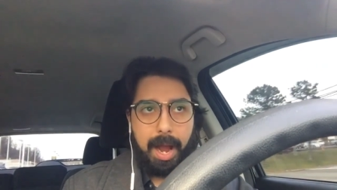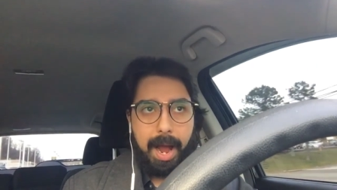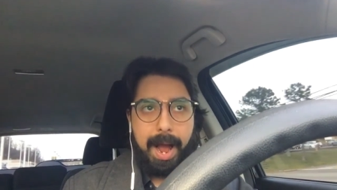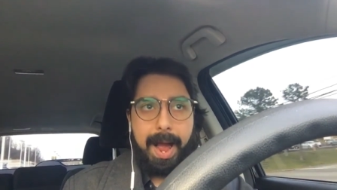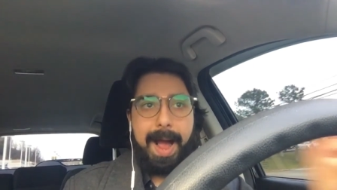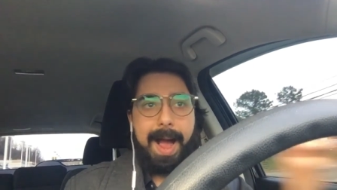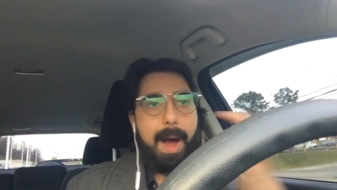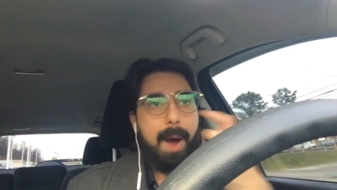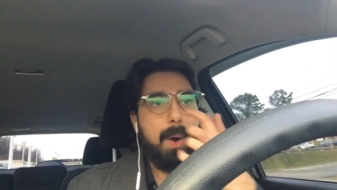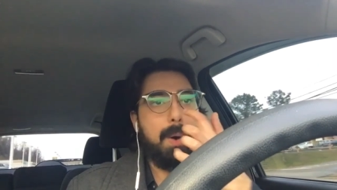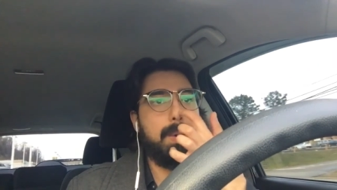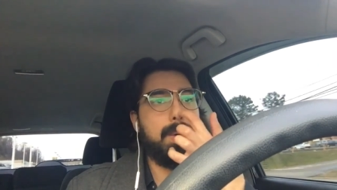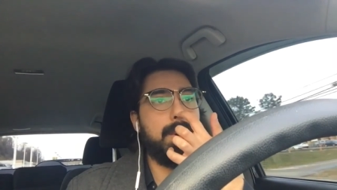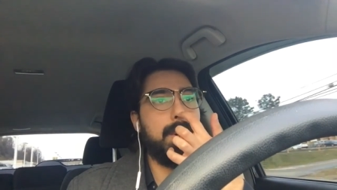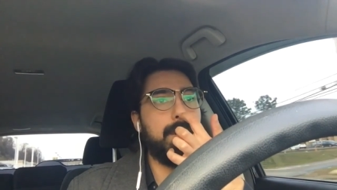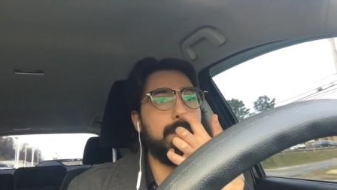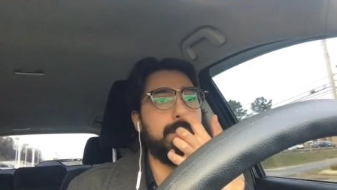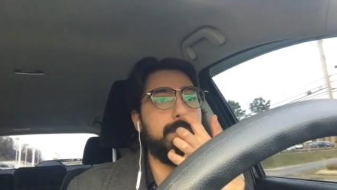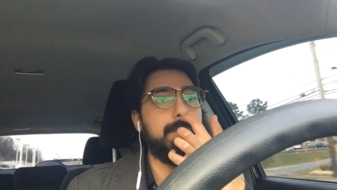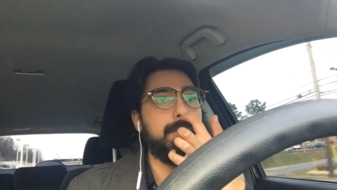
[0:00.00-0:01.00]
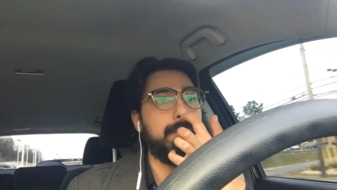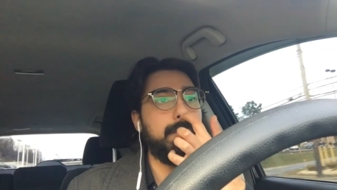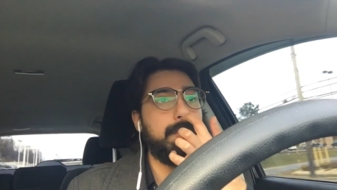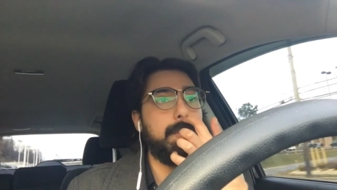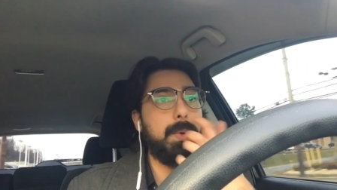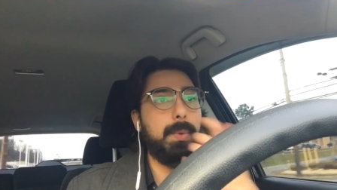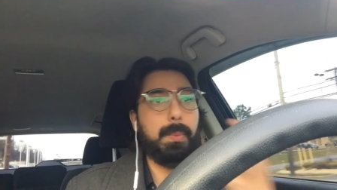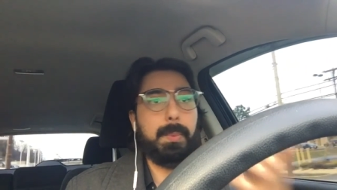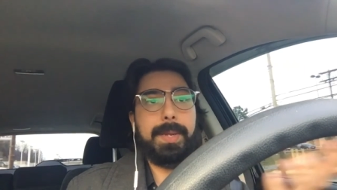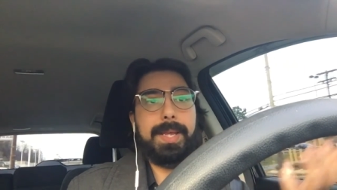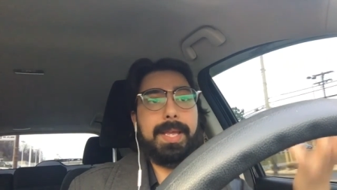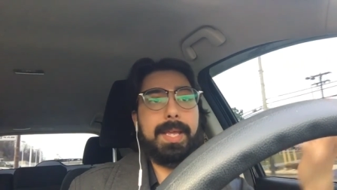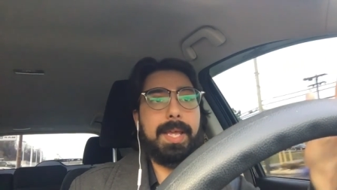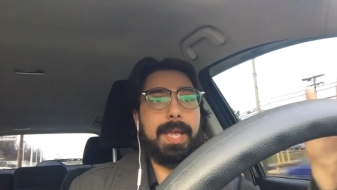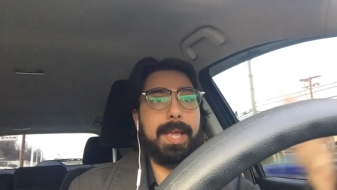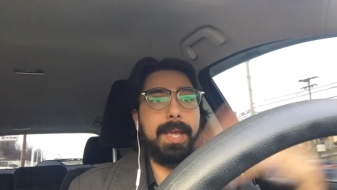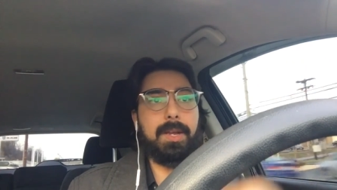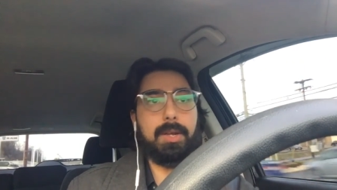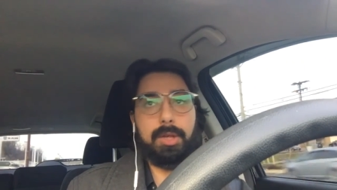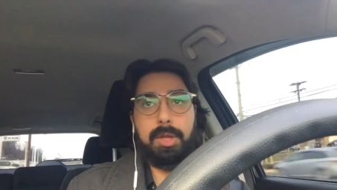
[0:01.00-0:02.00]
How do we
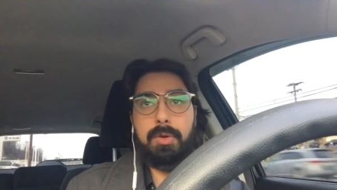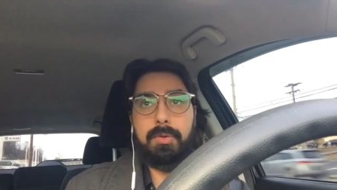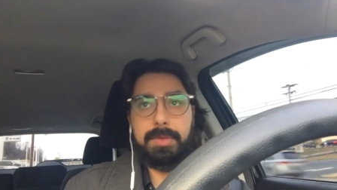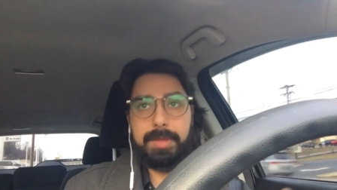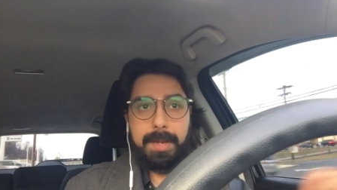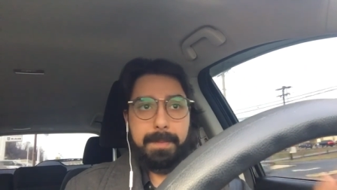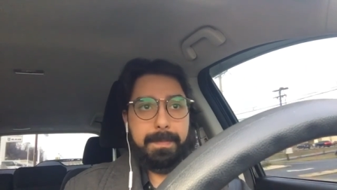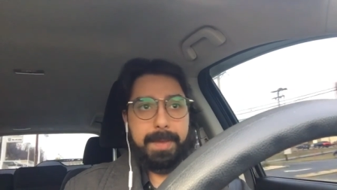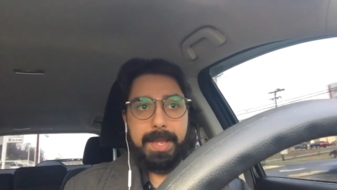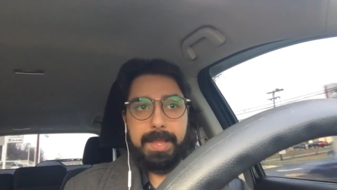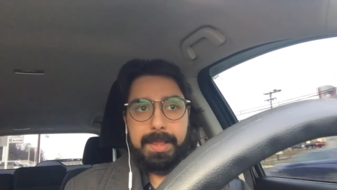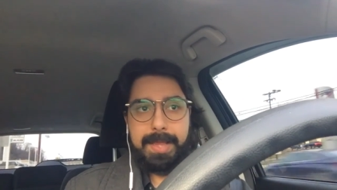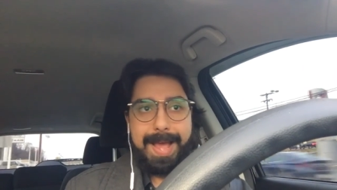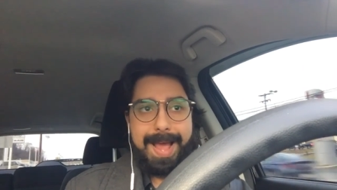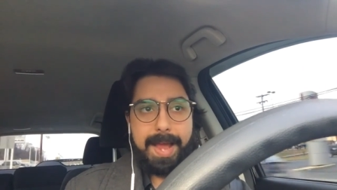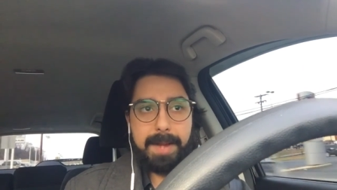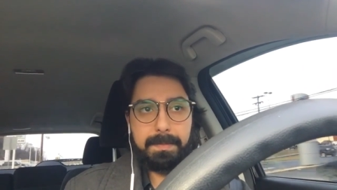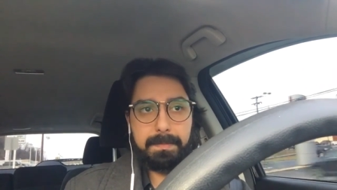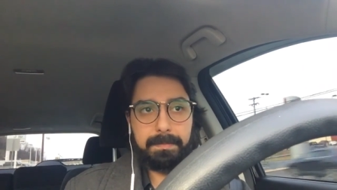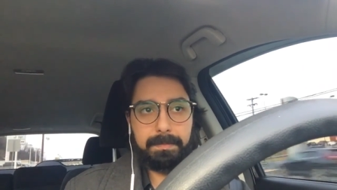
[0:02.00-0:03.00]
include them in that?